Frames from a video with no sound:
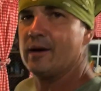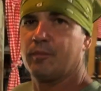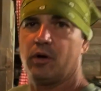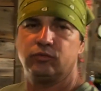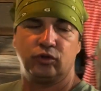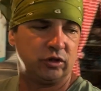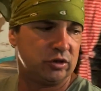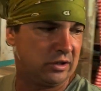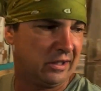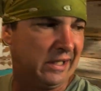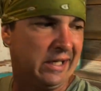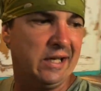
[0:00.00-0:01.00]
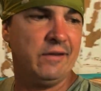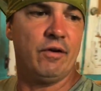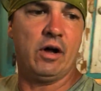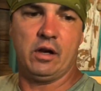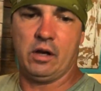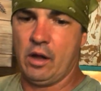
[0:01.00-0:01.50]
am going to just leave
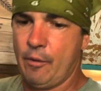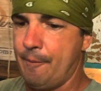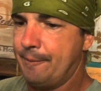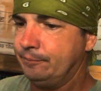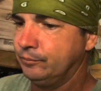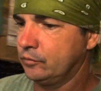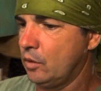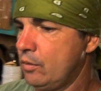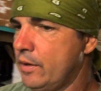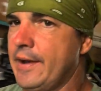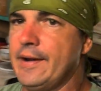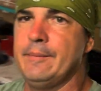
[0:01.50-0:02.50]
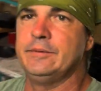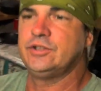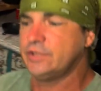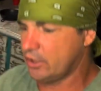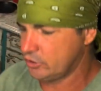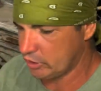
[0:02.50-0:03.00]
alone. Okay, let me
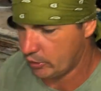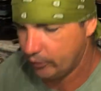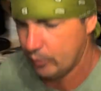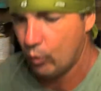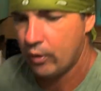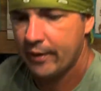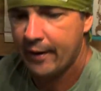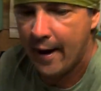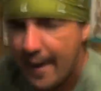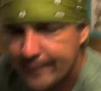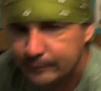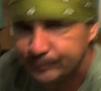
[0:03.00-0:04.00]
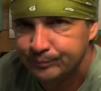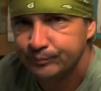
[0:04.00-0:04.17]
set, show you what I got.